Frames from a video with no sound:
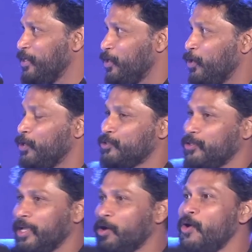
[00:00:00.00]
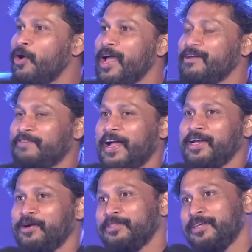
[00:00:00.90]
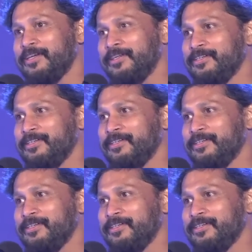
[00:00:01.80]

So they go and find out the